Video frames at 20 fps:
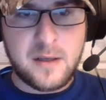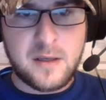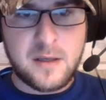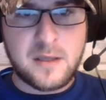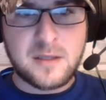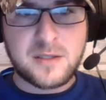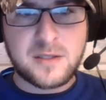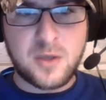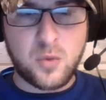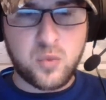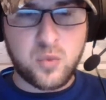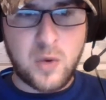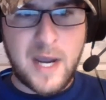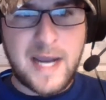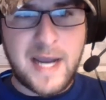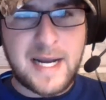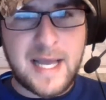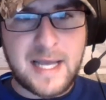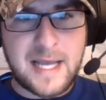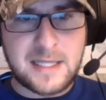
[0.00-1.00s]
So
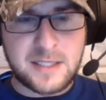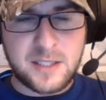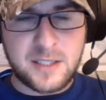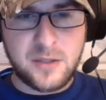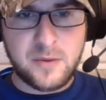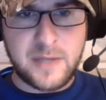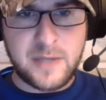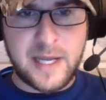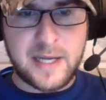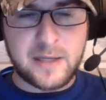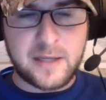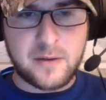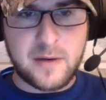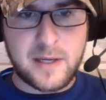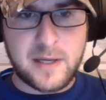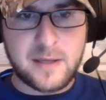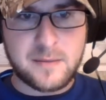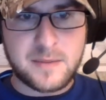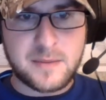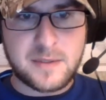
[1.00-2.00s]
right at 2
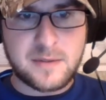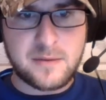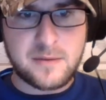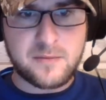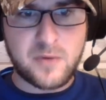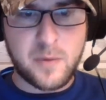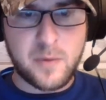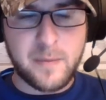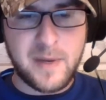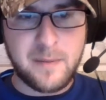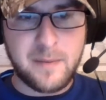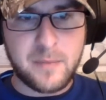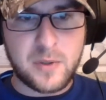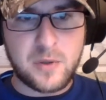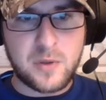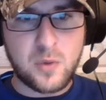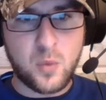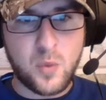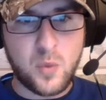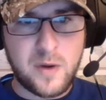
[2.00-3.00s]
nanograms.
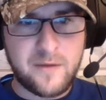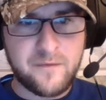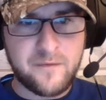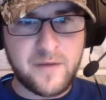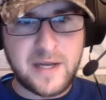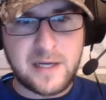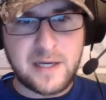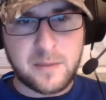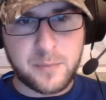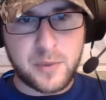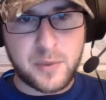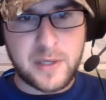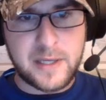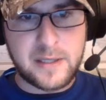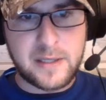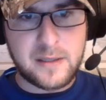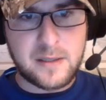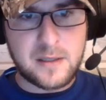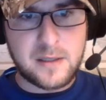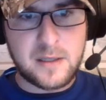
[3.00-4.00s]
Remember, one fingerprint
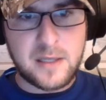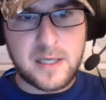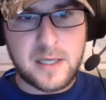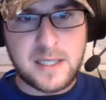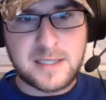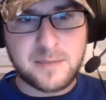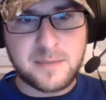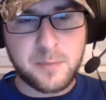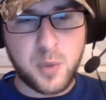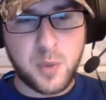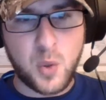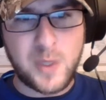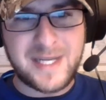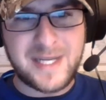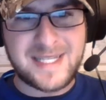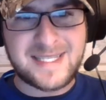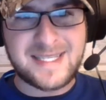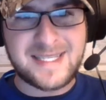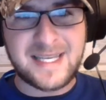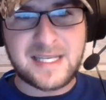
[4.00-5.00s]
is
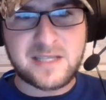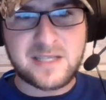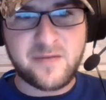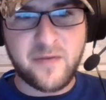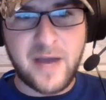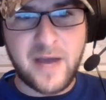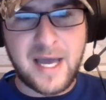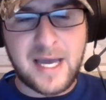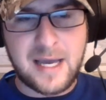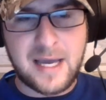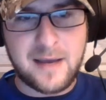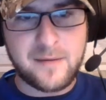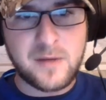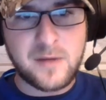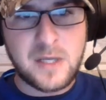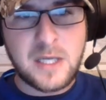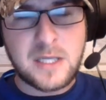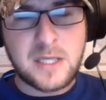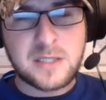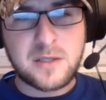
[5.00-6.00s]
0.65.
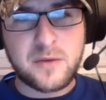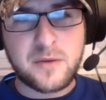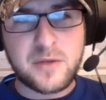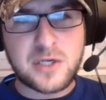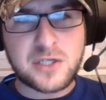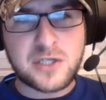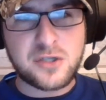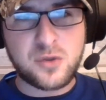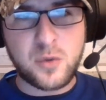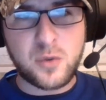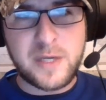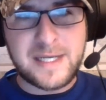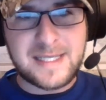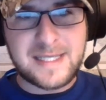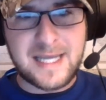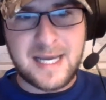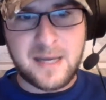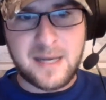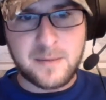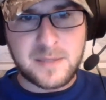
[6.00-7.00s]
So there's 3
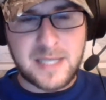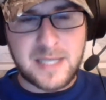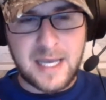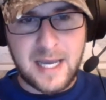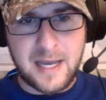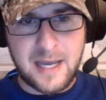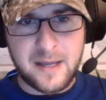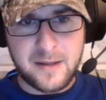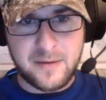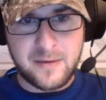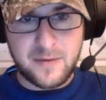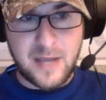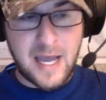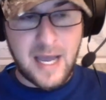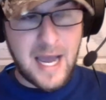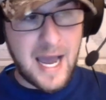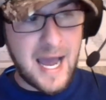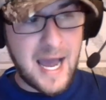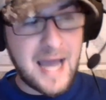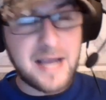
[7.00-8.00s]
times
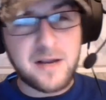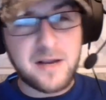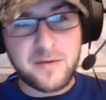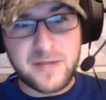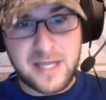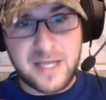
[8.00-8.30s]
higher the